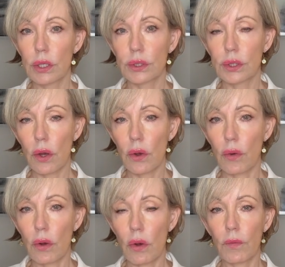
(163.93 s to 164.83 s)

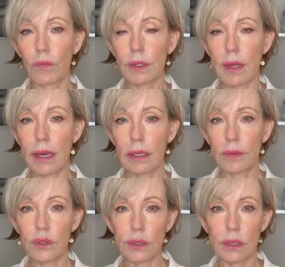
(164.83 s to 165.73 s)
So hopefully that
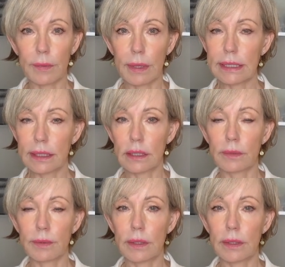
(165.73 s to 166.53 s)
gives you some ideas,